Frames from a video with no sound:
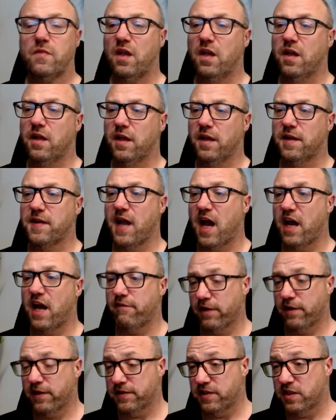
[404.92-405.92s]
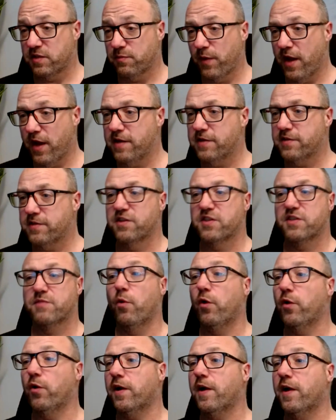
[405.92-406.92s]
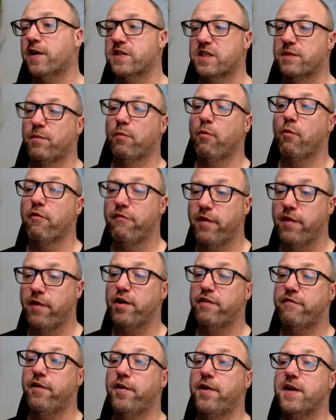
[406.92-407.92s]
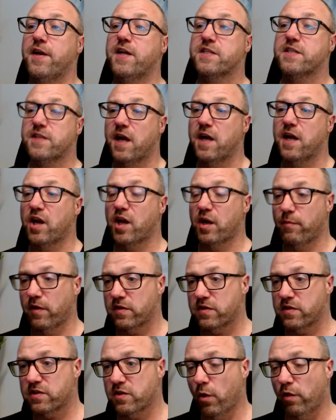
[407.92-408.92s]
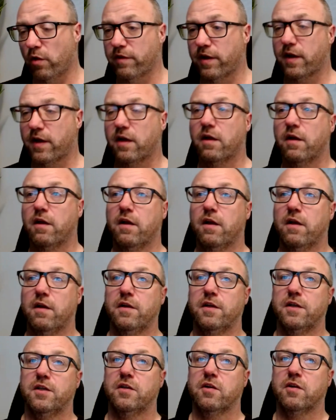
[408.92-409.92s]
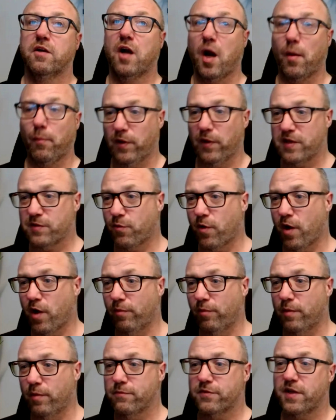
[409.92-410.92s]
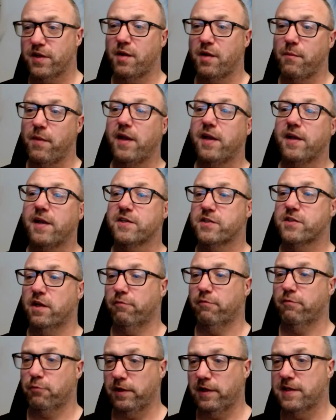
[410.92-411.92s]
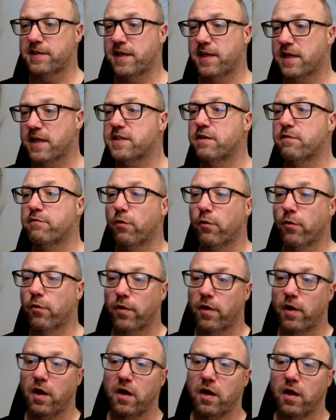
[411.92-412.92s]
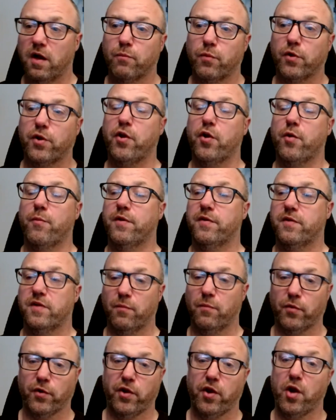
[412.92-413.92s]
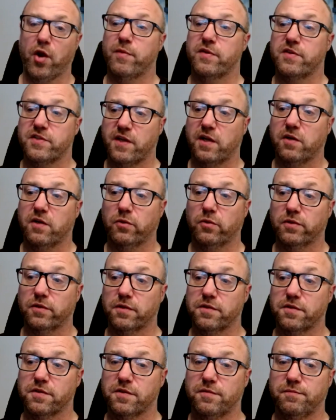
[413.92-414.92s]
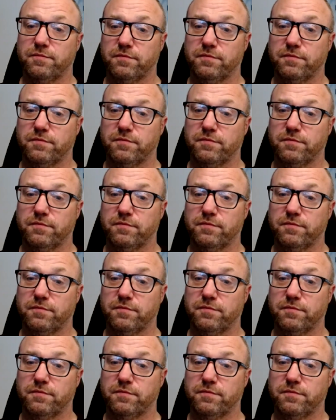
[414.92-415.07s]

the advocacy space, a smaller customer, but we're very, very excited about solving complex problems and making stuff really sexy for procurement and procurement stakeholders.